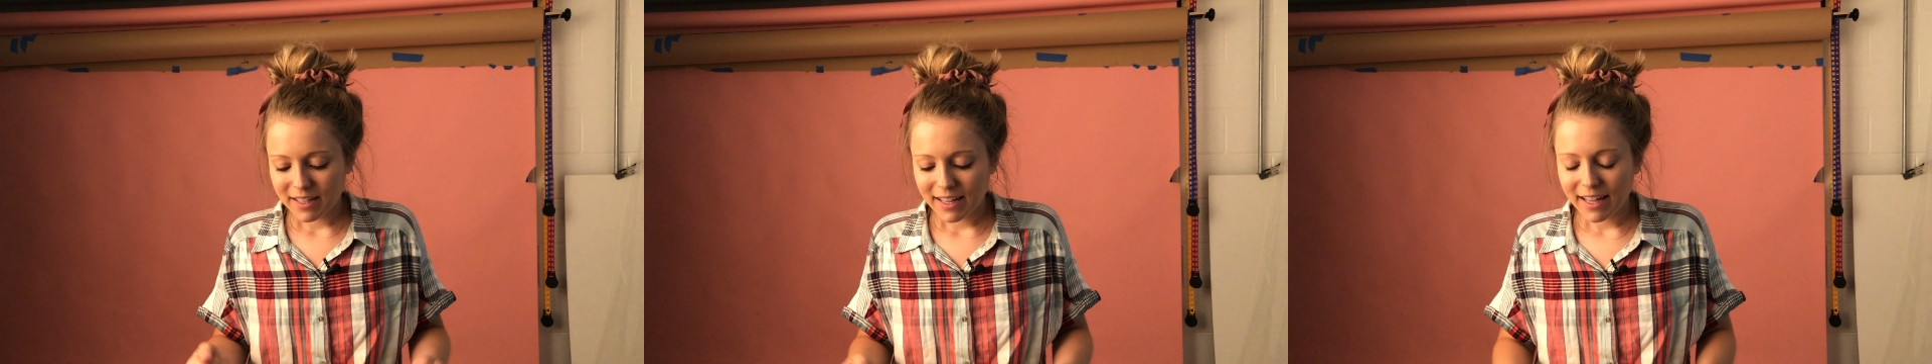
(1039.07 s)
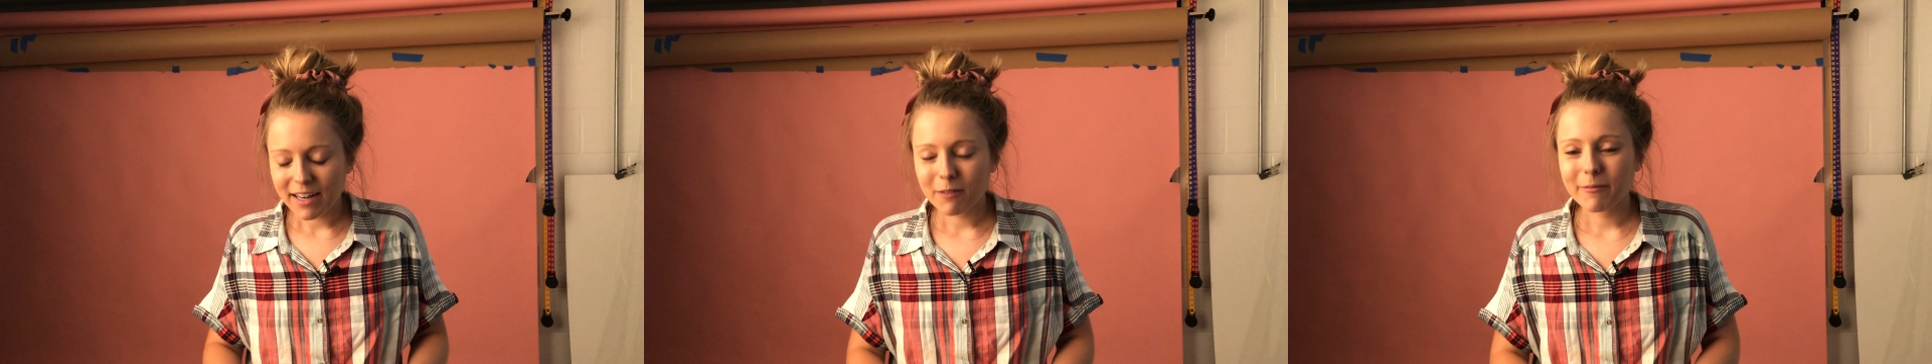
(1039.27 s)

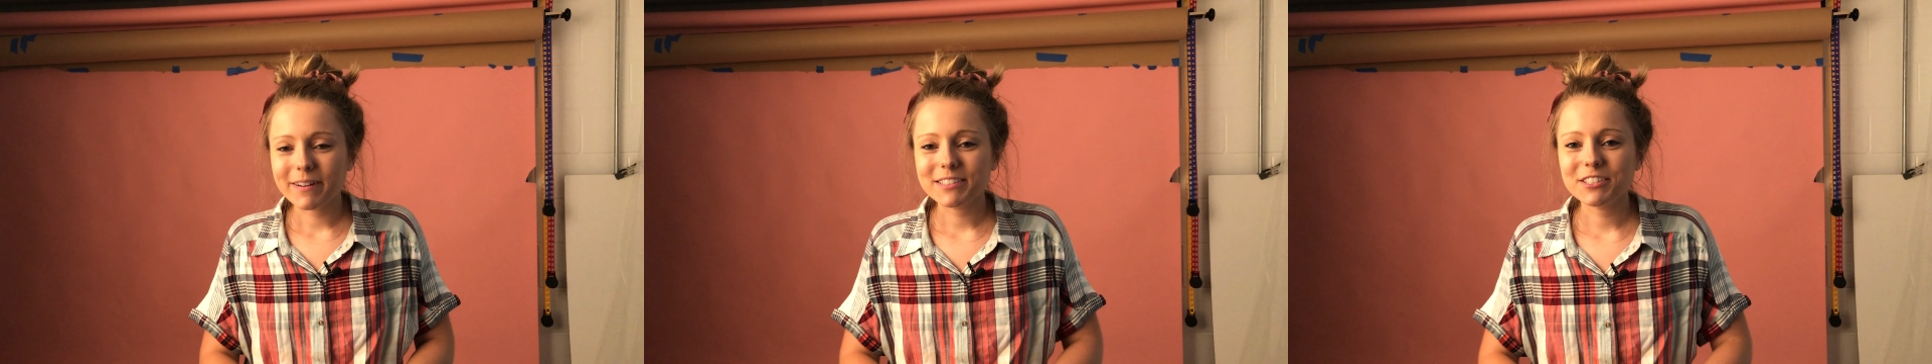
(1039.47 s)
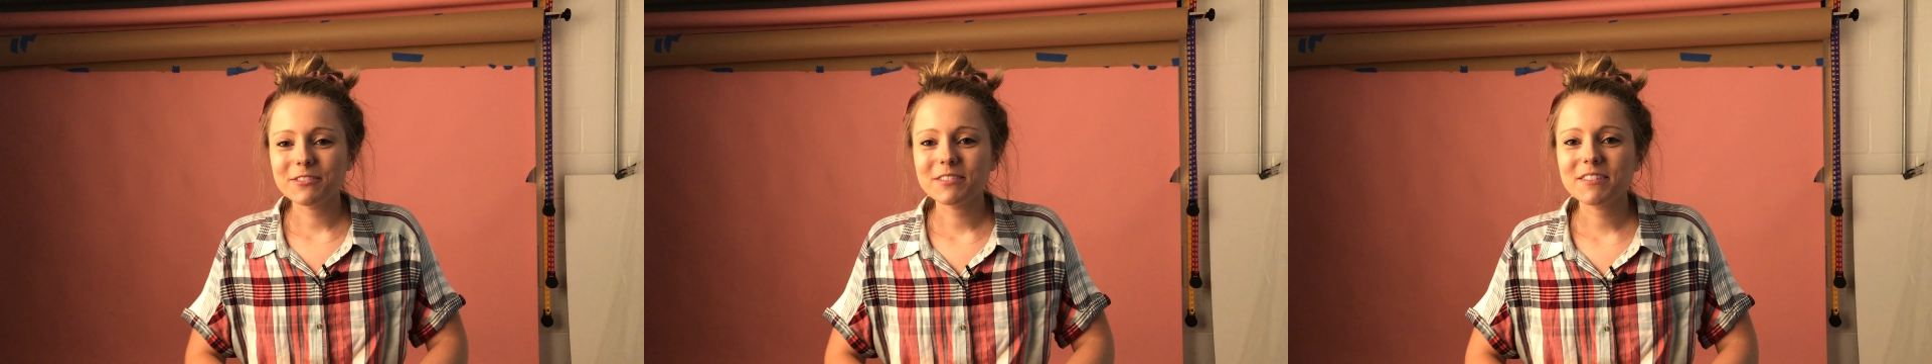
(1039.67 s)
And I
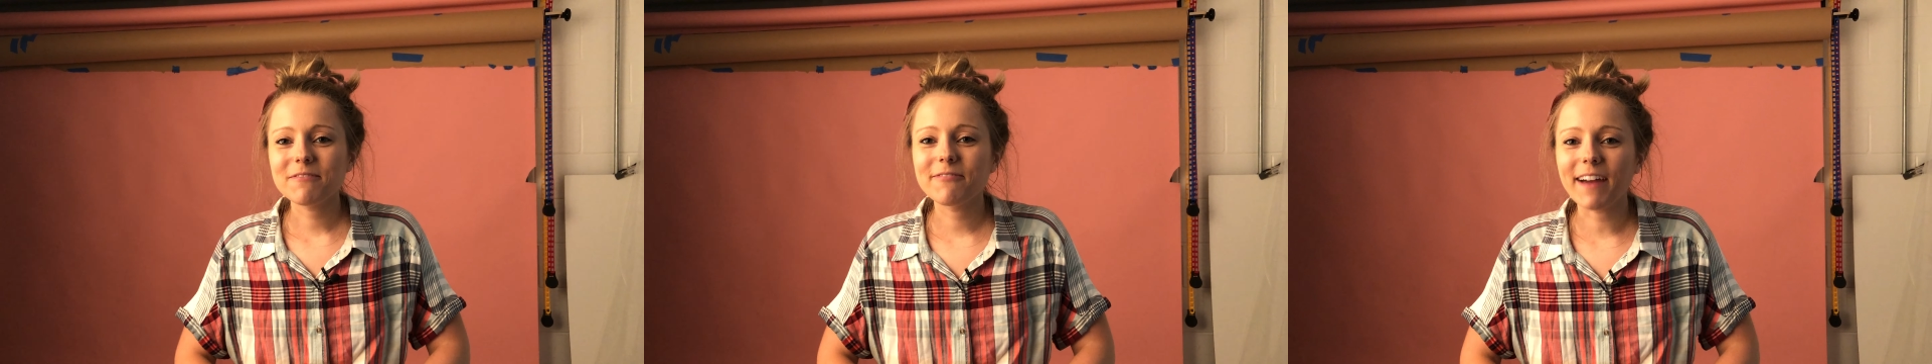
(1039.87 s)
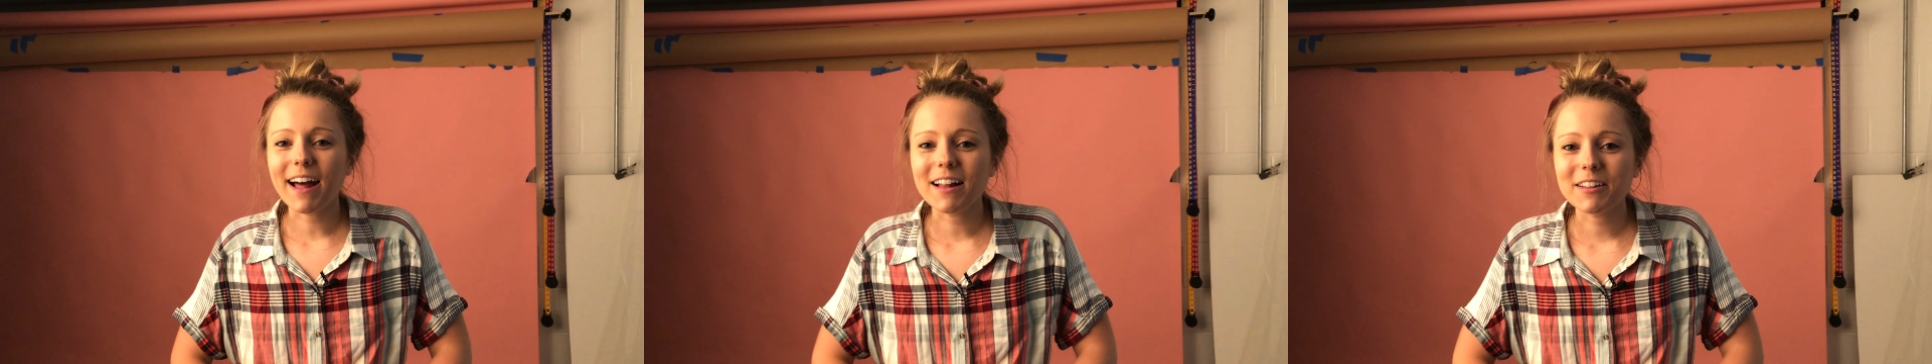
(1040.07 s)
want you to
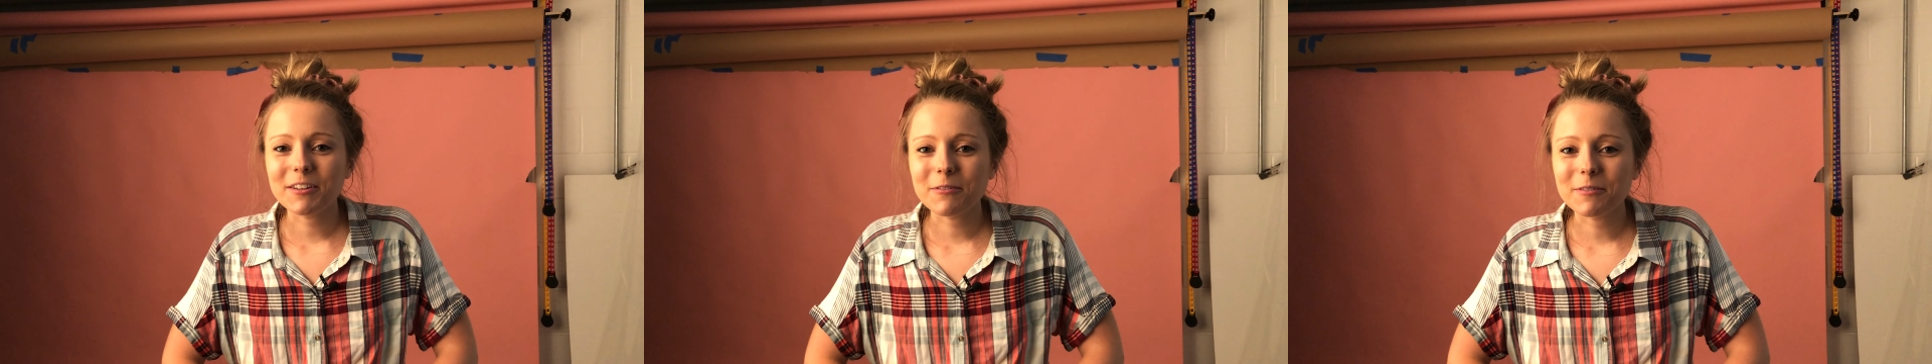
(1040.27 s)
value